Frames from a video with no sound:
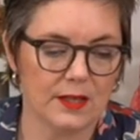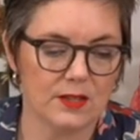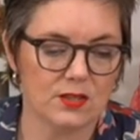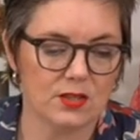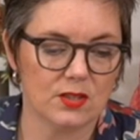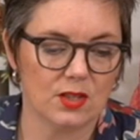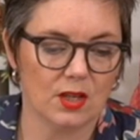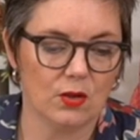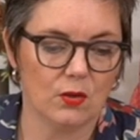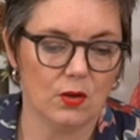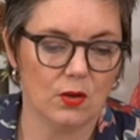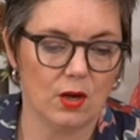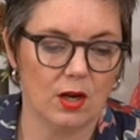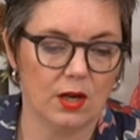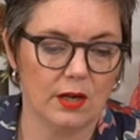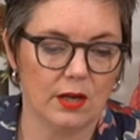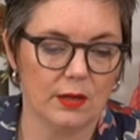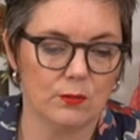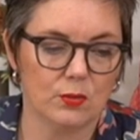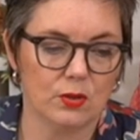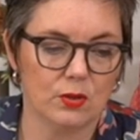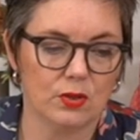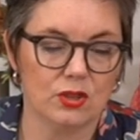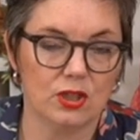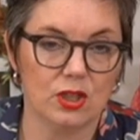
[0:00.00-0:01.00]
So
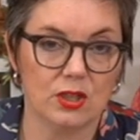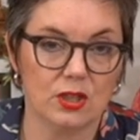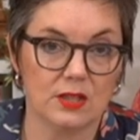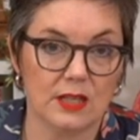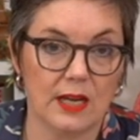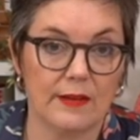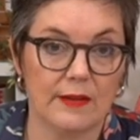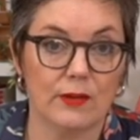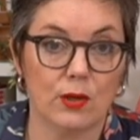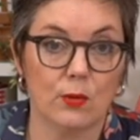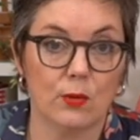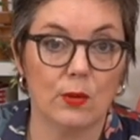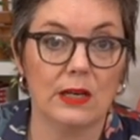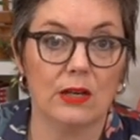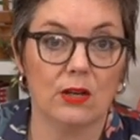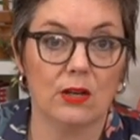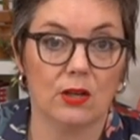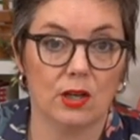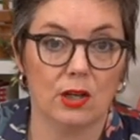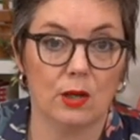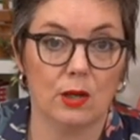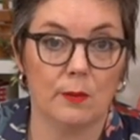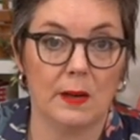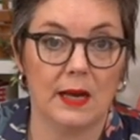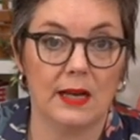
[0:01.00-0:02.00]
I would just have a quick
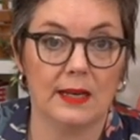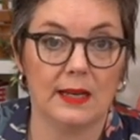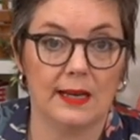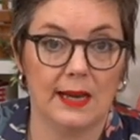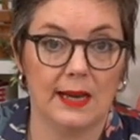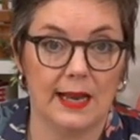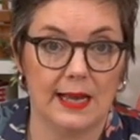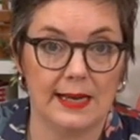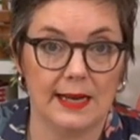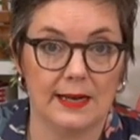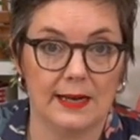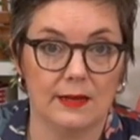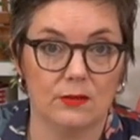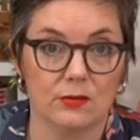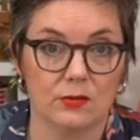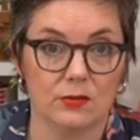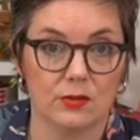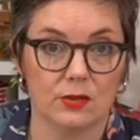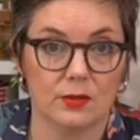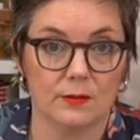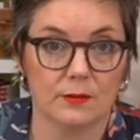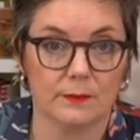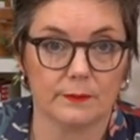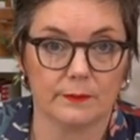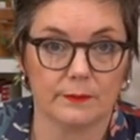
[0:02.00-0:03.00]
look at your pattern
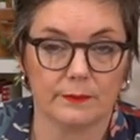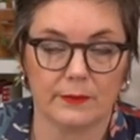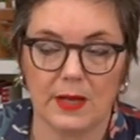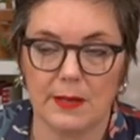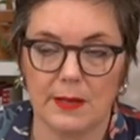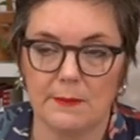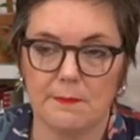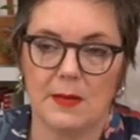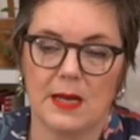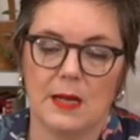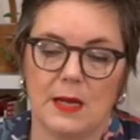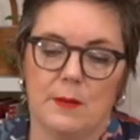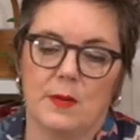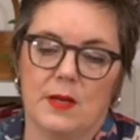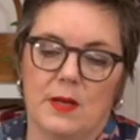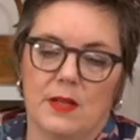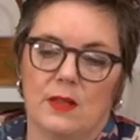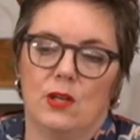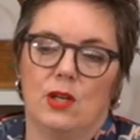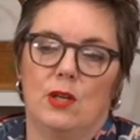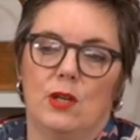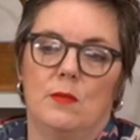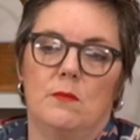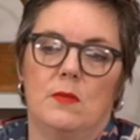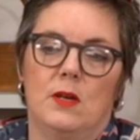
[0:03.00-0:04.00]
layout. It may be
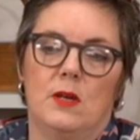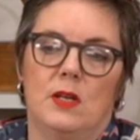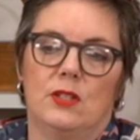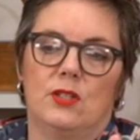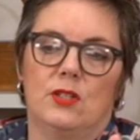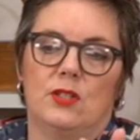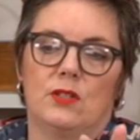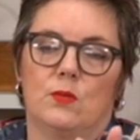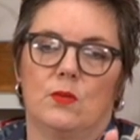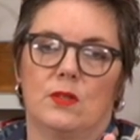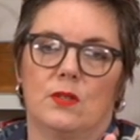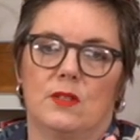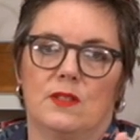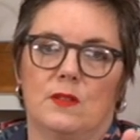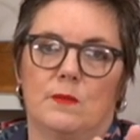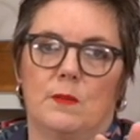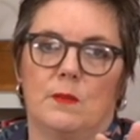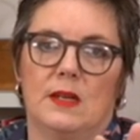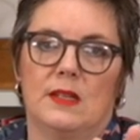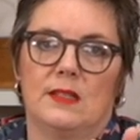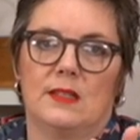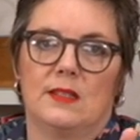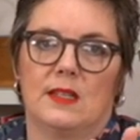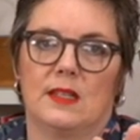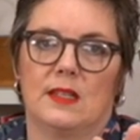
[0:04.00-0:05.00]
that you might just want to
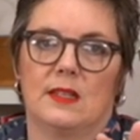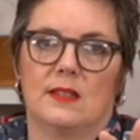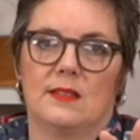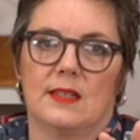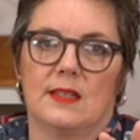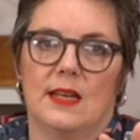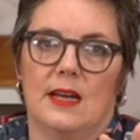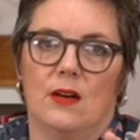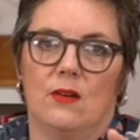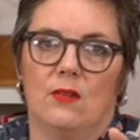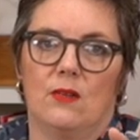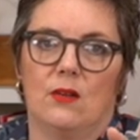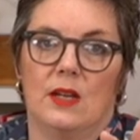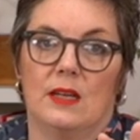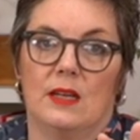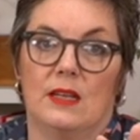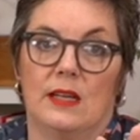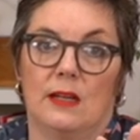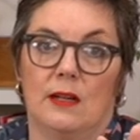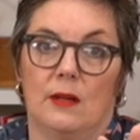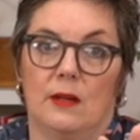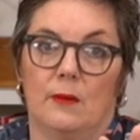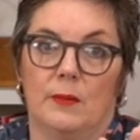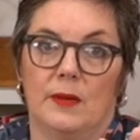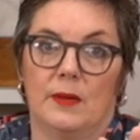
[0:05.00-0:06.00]
space things out a
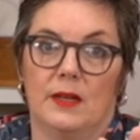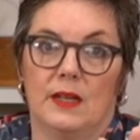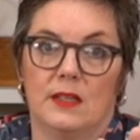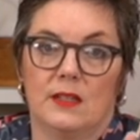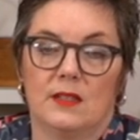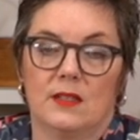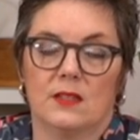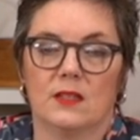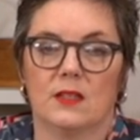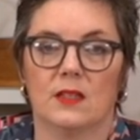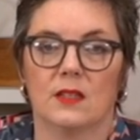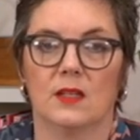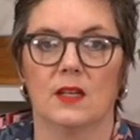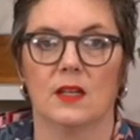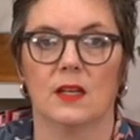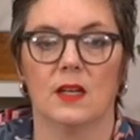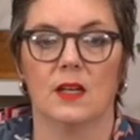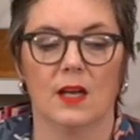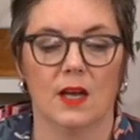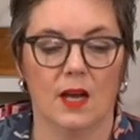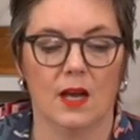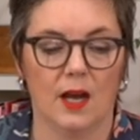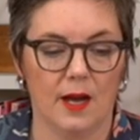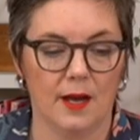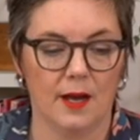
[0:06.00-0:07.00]
little bit
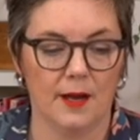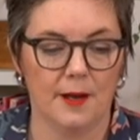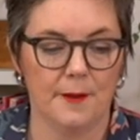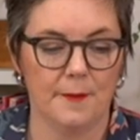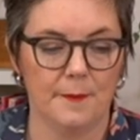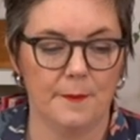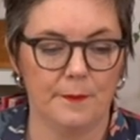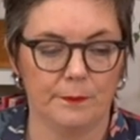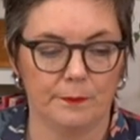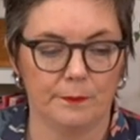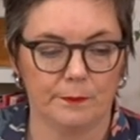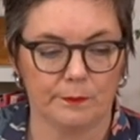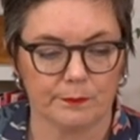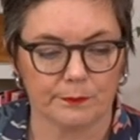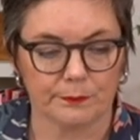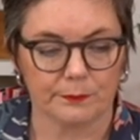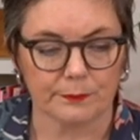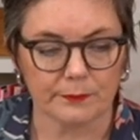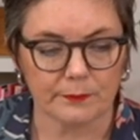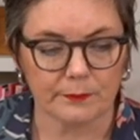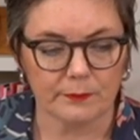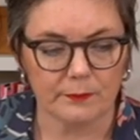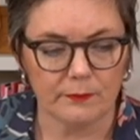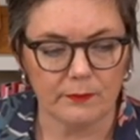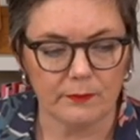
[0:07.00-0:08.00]

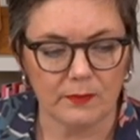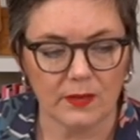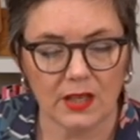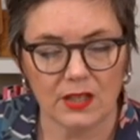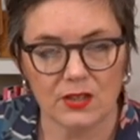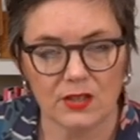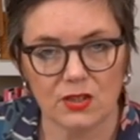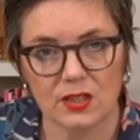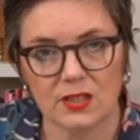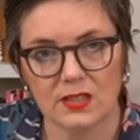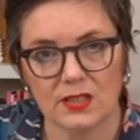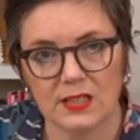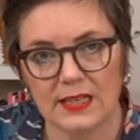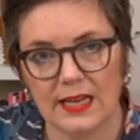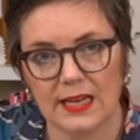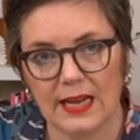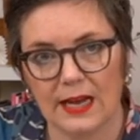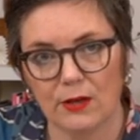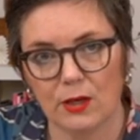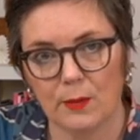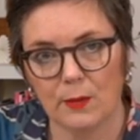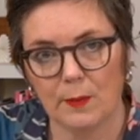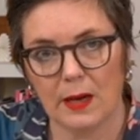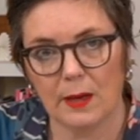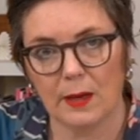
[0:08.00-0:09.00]
and just see
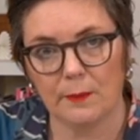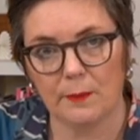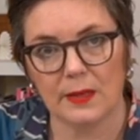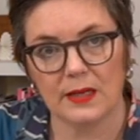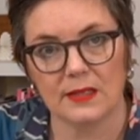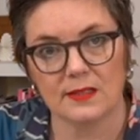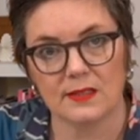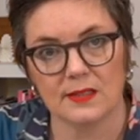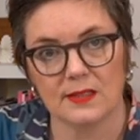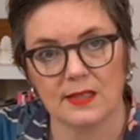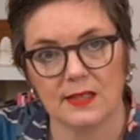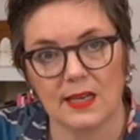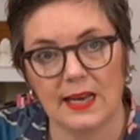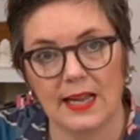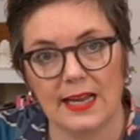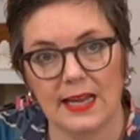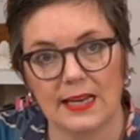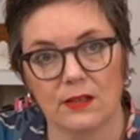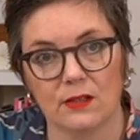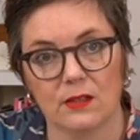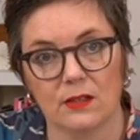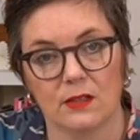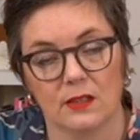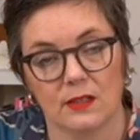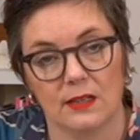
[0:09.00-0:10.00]
how your pattern pieces are
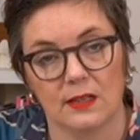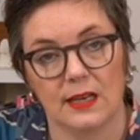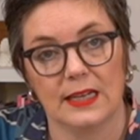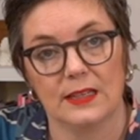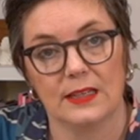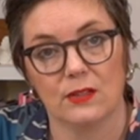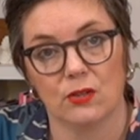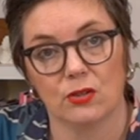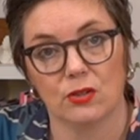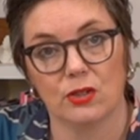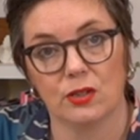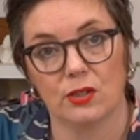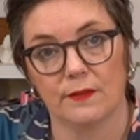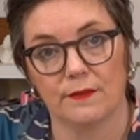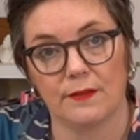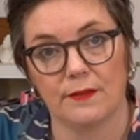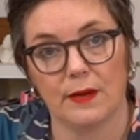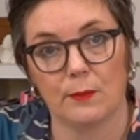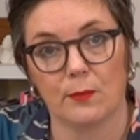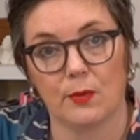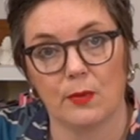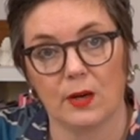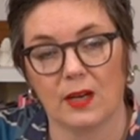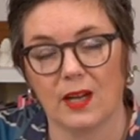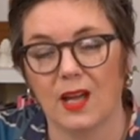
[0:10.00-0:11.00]
laid onto your
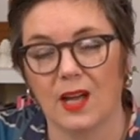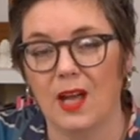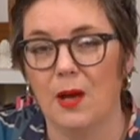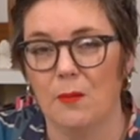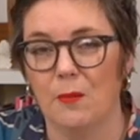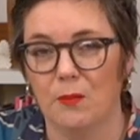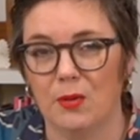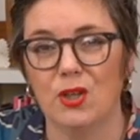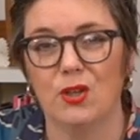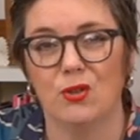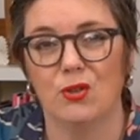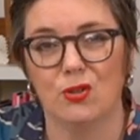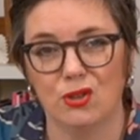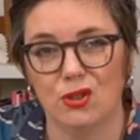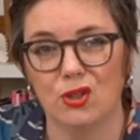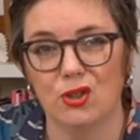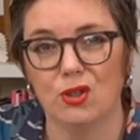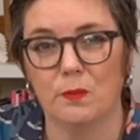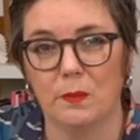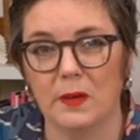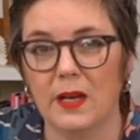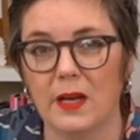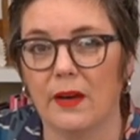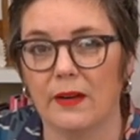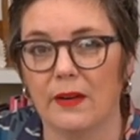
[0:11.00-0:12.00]
fabric. But you
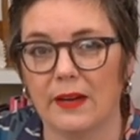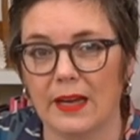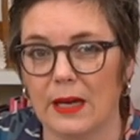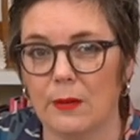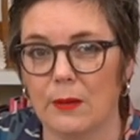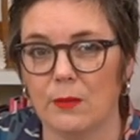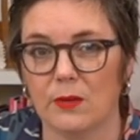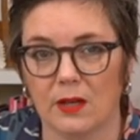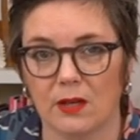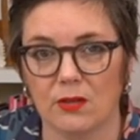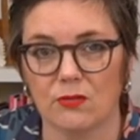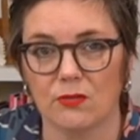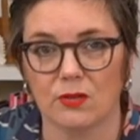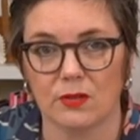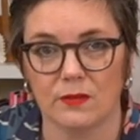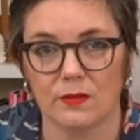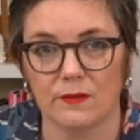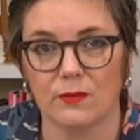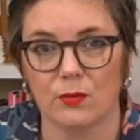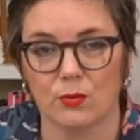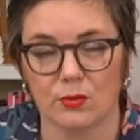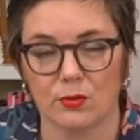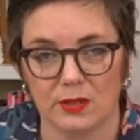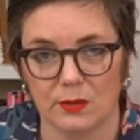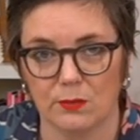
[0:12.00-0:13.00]
should be okay with
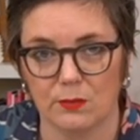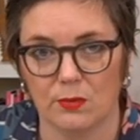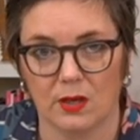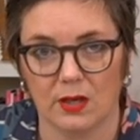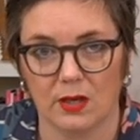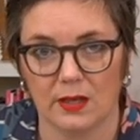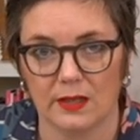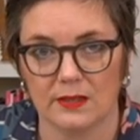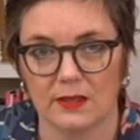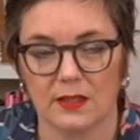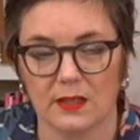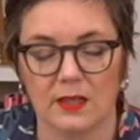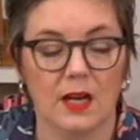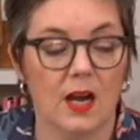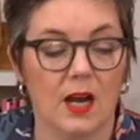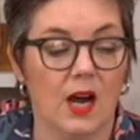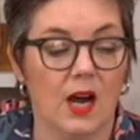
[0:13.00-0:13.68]
140 wide.